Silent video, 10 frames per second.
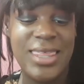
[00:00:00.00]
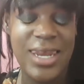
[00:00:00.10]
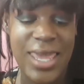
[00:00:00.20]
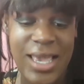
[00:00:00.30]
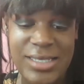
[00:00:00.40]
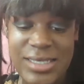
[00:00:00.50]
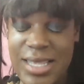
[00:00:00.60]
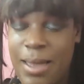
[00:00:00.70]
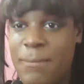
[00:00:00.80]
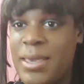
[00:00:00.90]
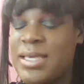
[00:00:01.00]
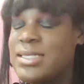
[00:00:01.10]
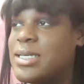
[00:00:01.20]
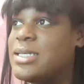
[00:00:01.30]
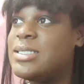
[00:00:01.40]
The next step
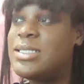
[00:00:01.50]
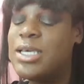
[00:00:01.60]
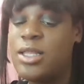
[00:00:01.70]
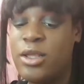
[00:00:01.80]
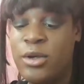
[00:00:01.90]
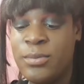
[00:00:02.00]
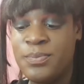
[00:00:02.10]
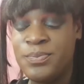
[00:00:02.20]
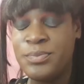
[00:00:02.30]
is concealer.